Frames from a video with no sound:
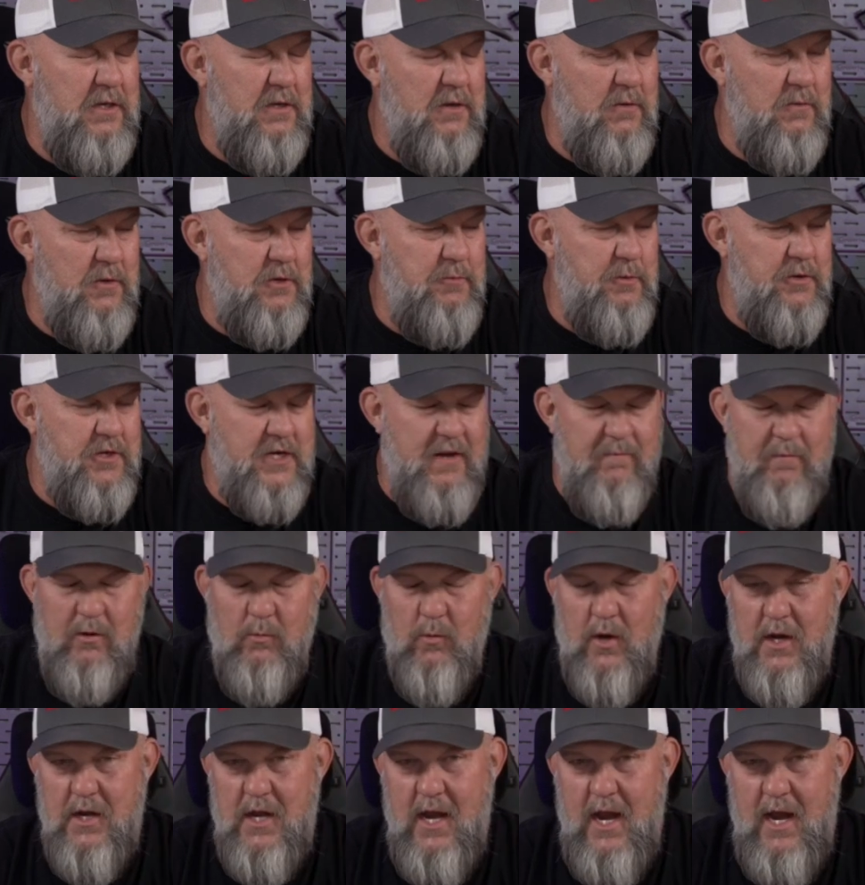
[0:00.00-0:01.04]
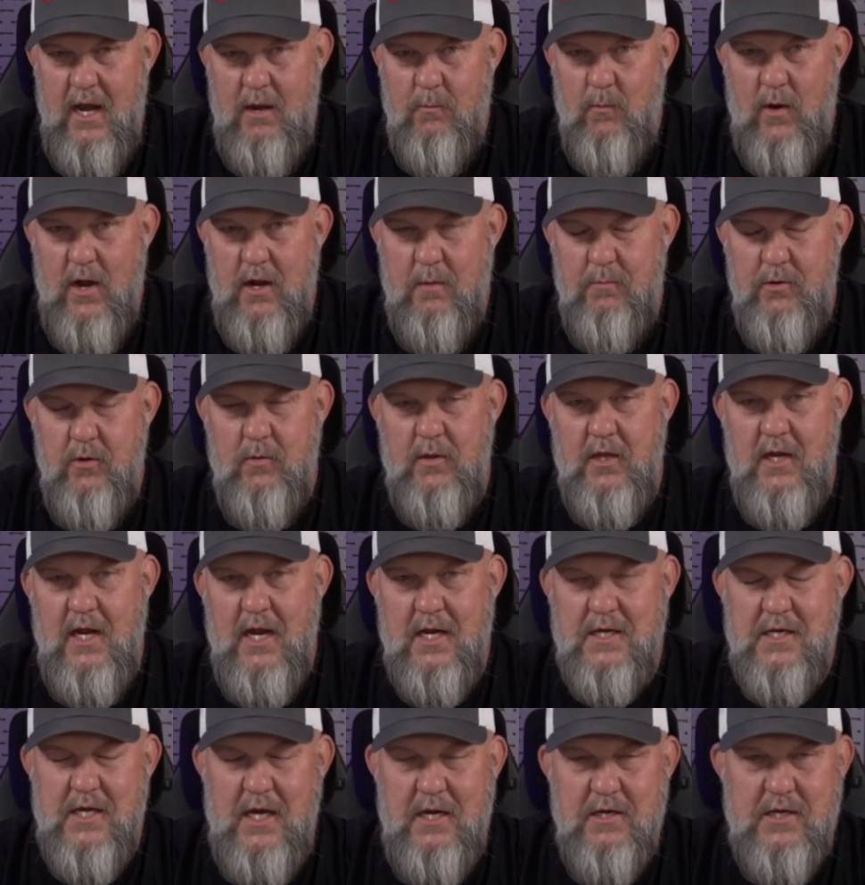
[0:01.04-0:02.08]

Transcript: was supposed to give me one day. He wound up doing the next day.